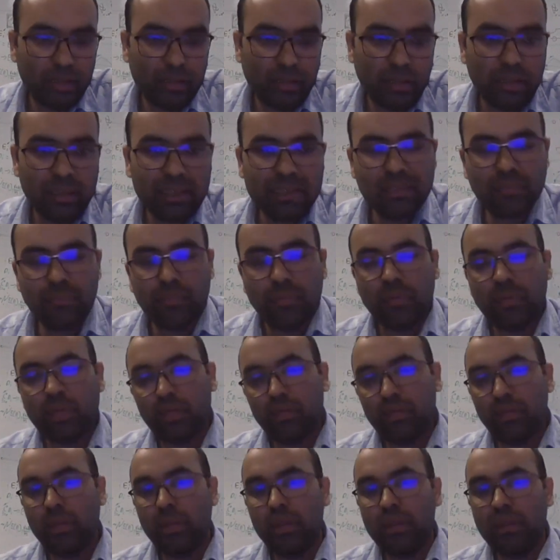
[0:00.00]
The reason we are
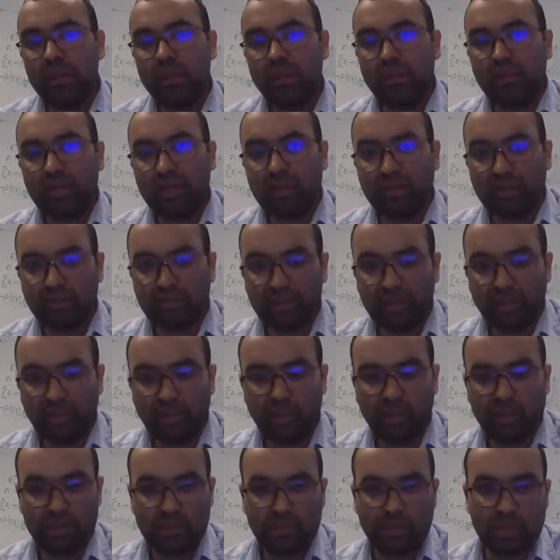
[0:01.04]
doing it at the field level,
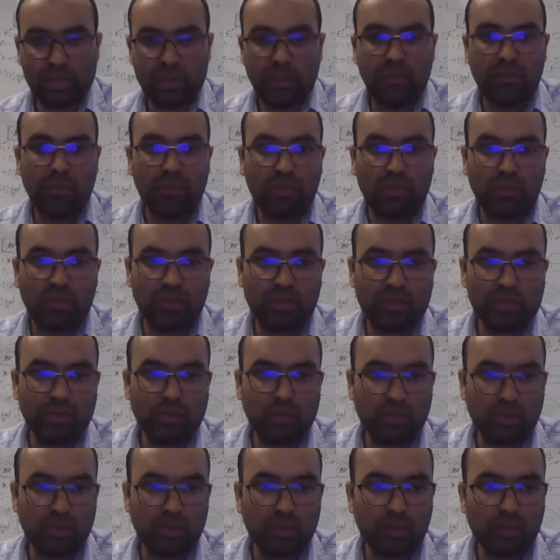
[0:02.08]
especially for this
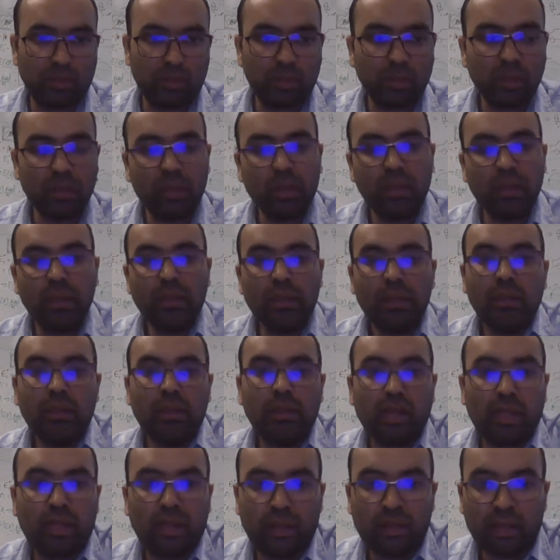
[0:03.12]
particular part,
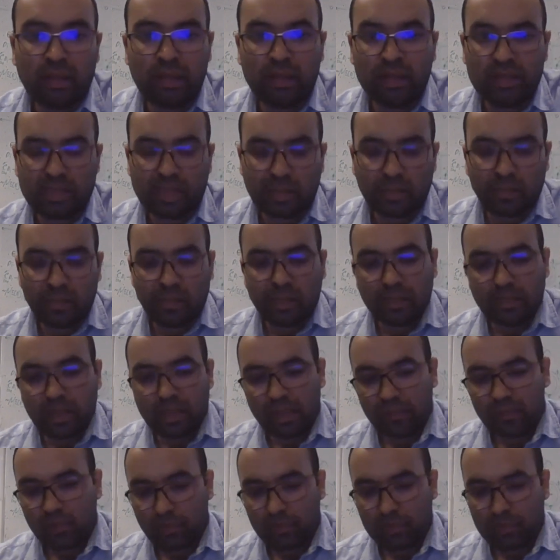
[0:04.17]
is that we didn't
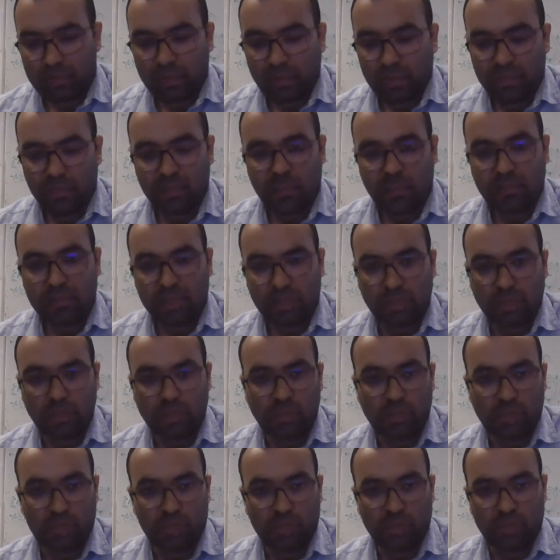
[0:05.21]
have the precise
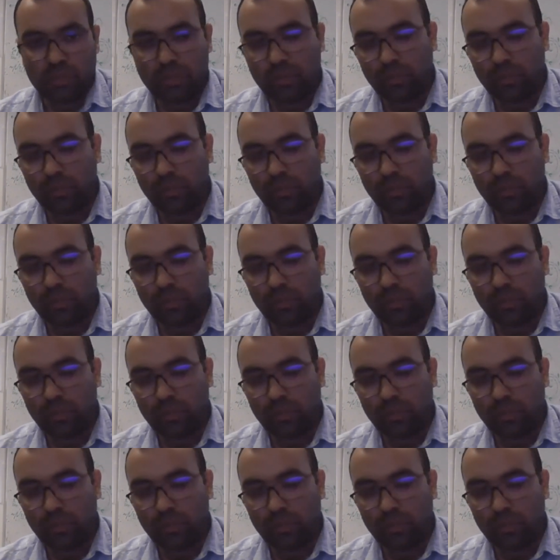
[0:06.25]
geolocation.